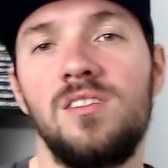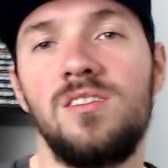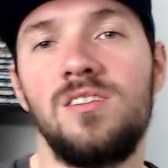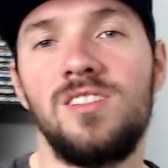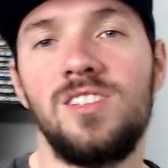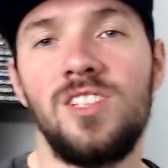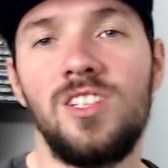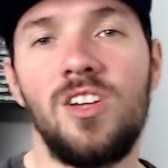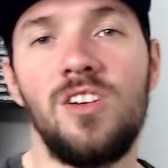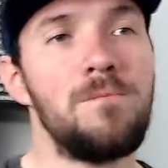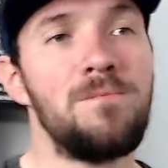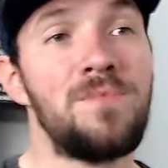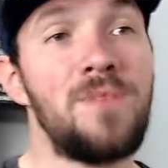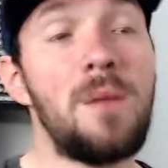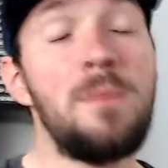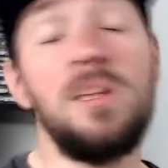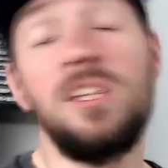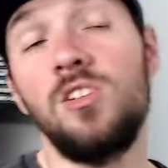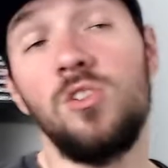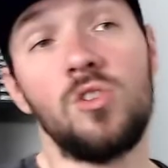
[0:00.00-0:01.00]
You know, I
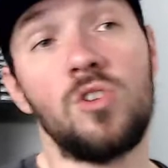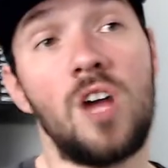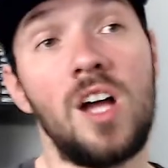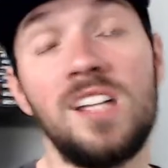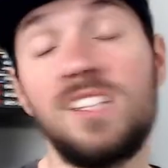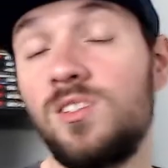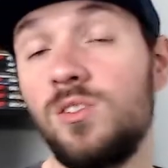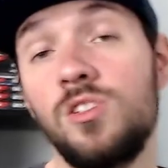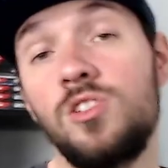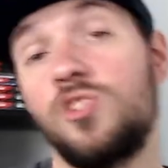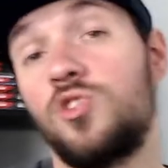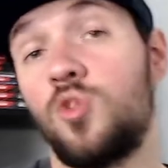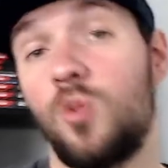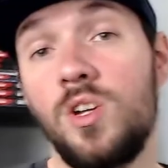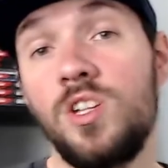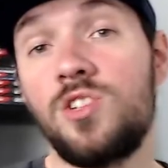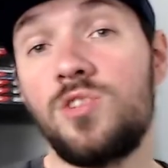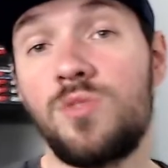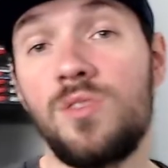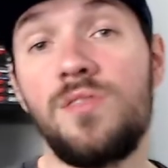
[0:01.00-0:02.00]
mean, look, I still enjoy
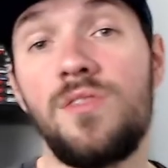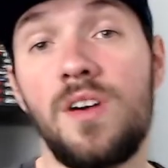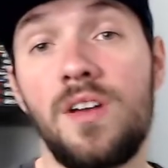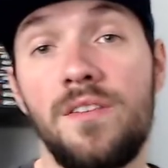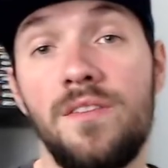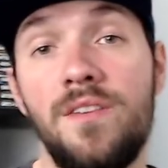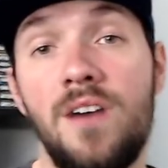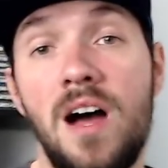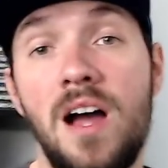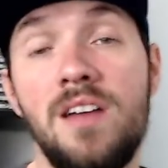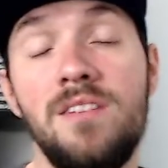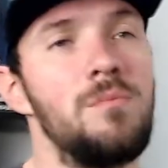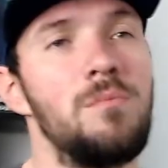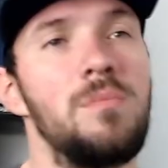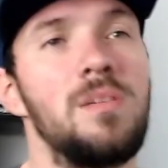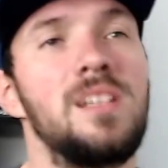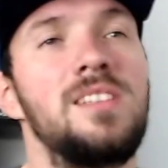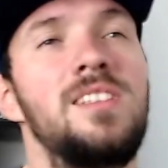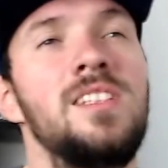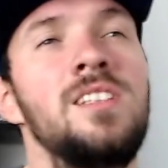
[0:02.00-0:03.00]
Street Fighter five, but
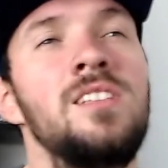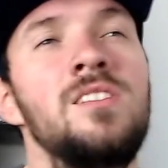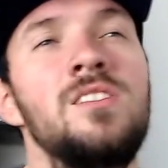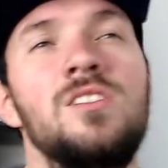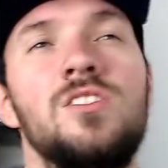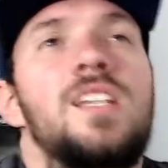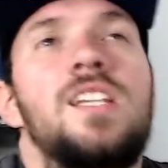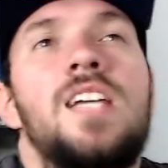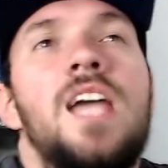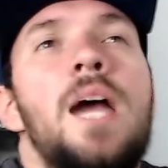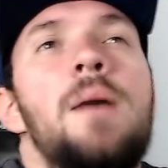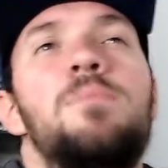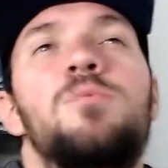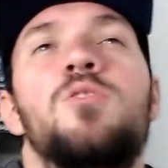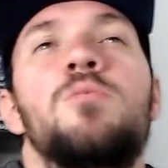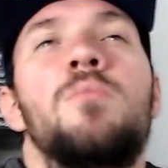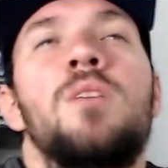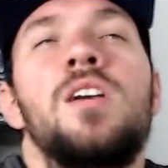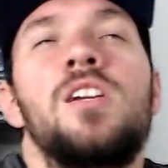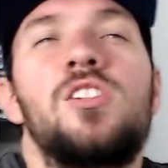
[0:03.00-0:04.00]
it didn't capture
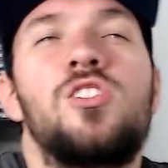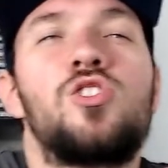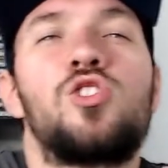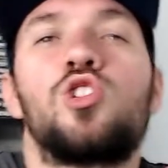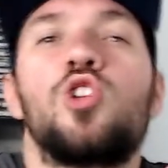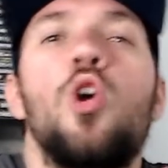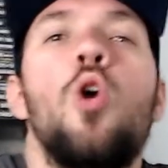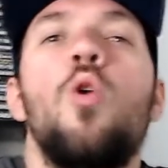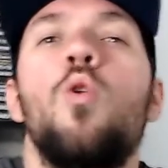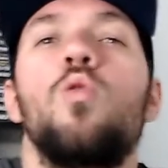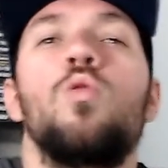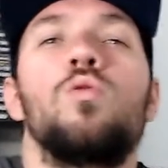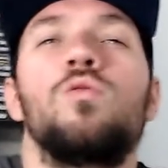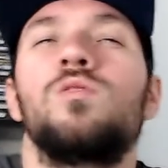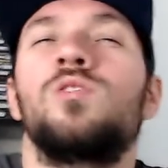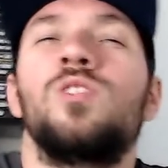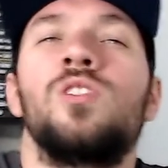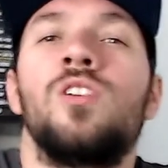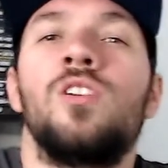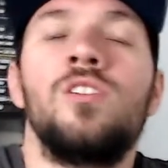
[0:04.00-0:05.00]
my soul,
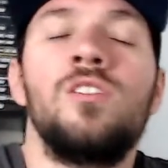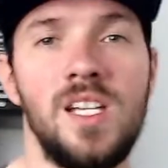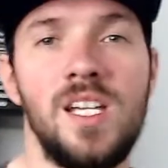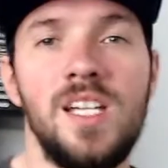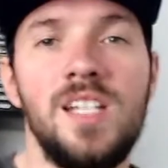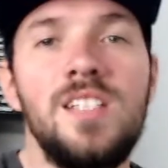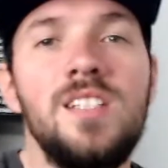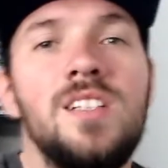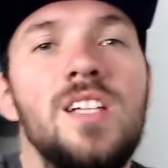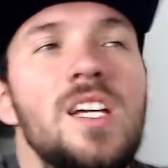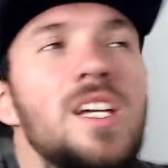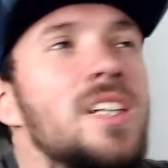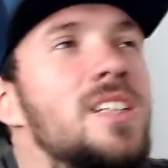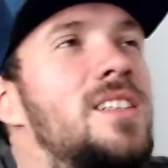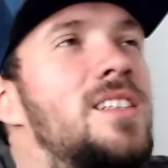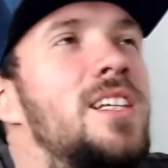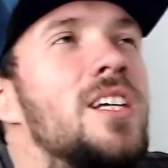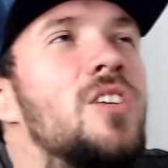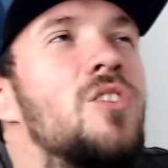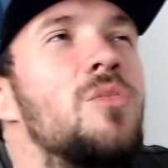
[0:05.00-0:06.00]
you know? It didn't
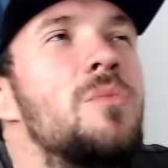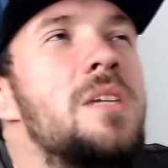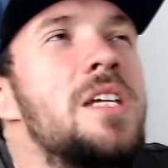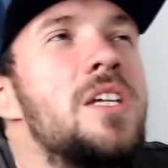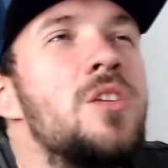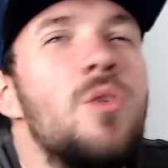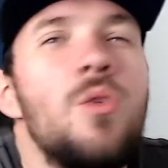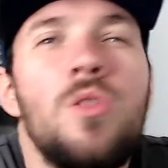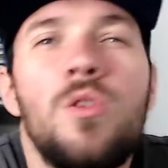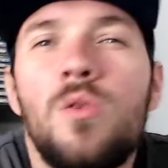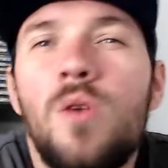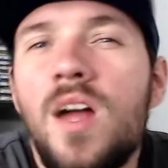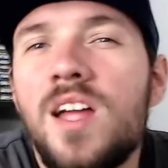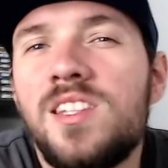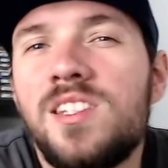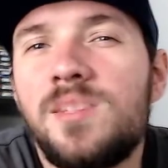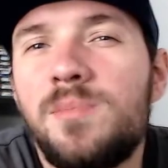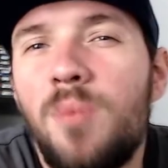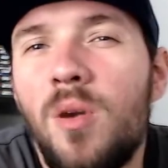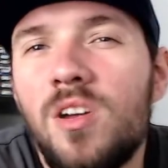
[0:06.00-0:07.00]
tickle me in all the right
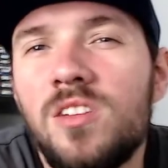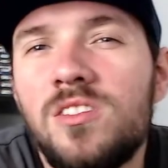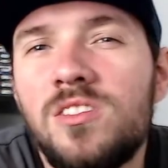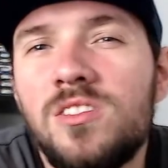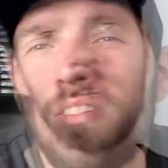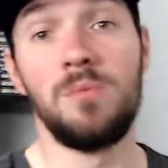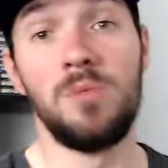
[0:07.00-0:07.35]
spots.